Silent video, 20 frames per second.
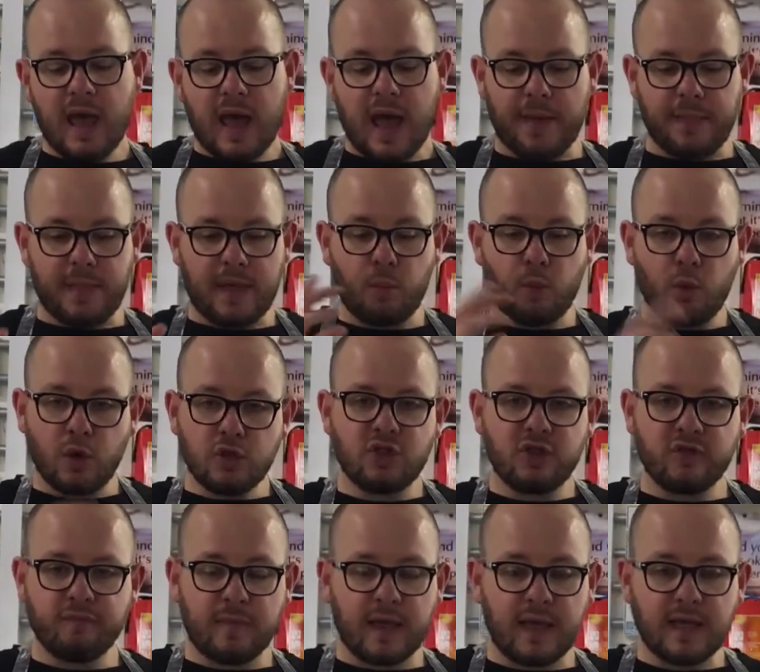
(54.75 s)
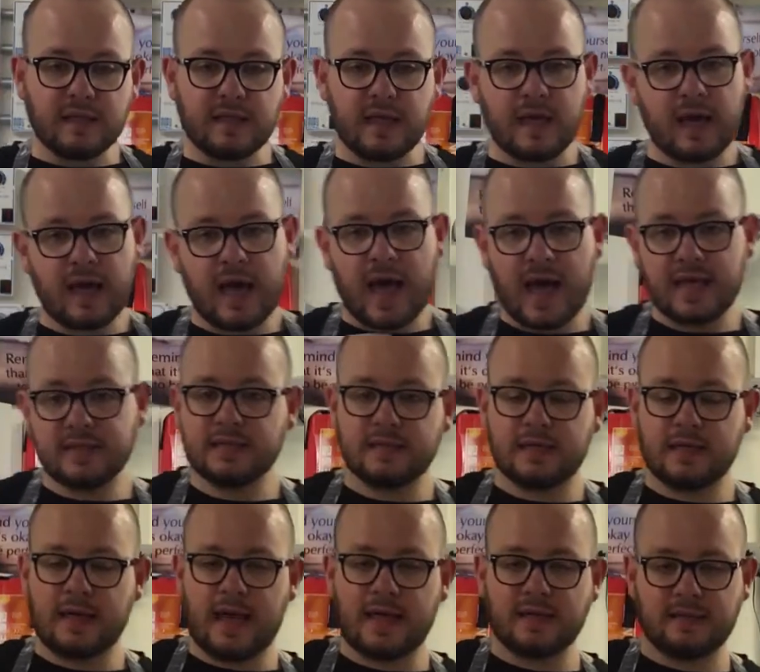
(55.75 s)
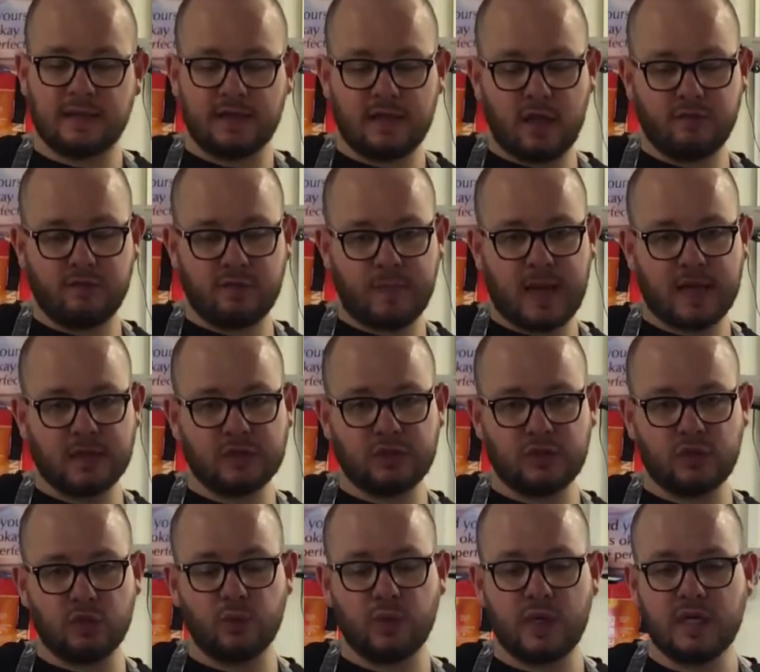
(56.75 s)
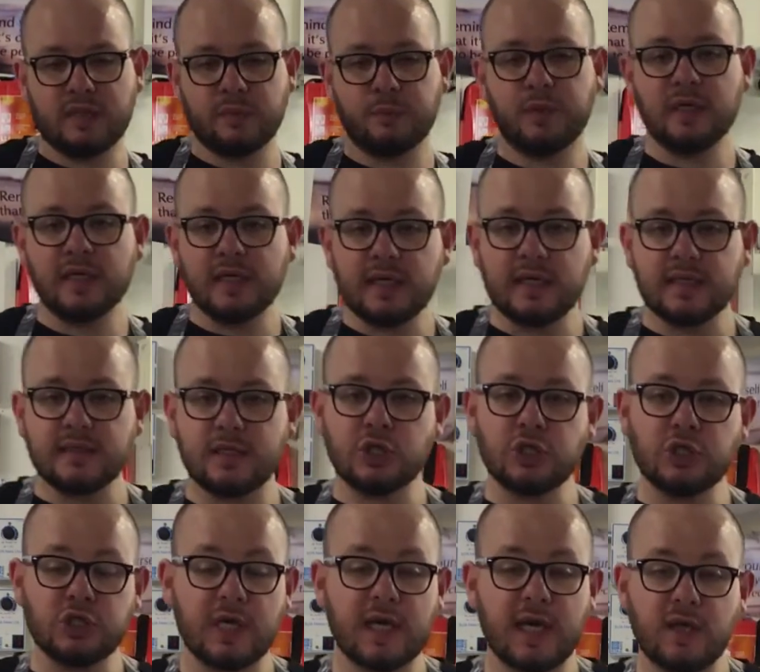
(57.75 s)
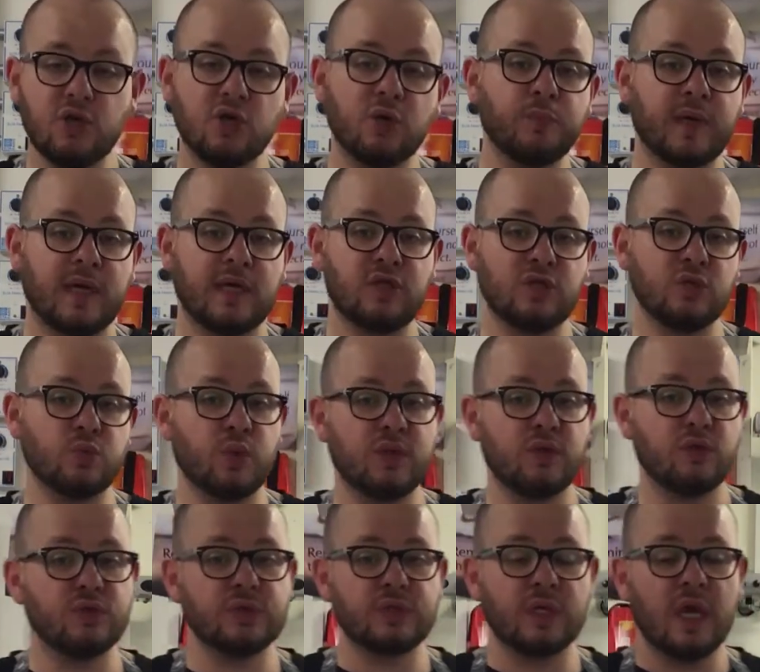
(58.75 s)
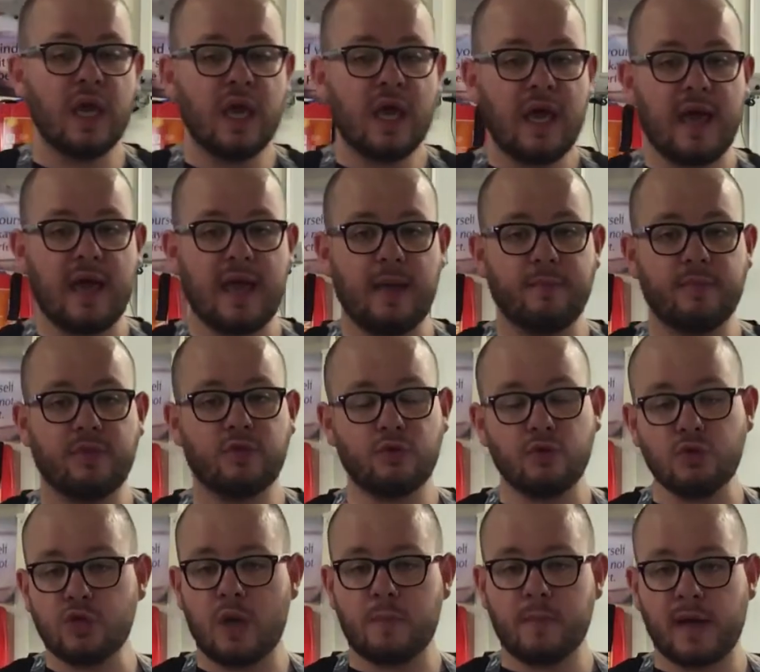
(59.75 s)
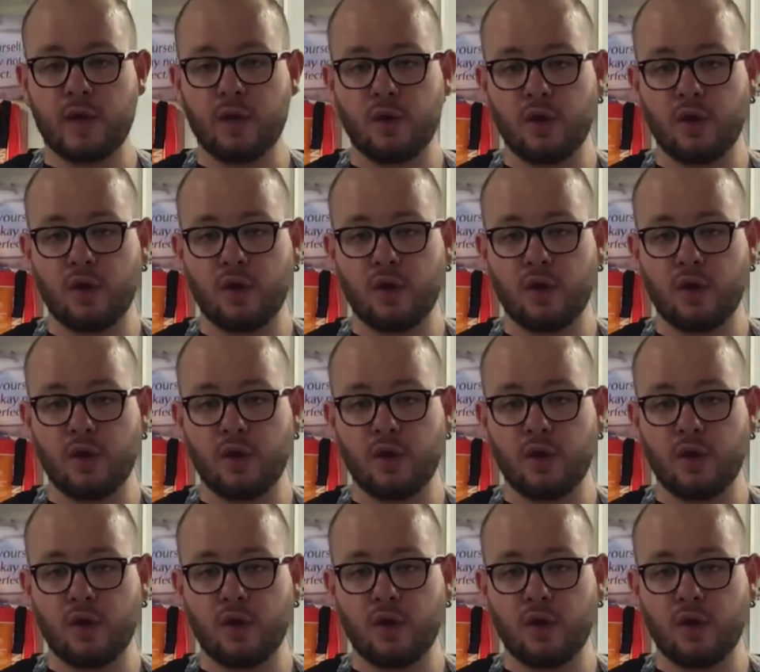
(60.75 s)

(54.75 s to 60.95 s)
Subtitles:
And then once you've made it, as I said over the past 2 weeks, please share your pictures with us through Share My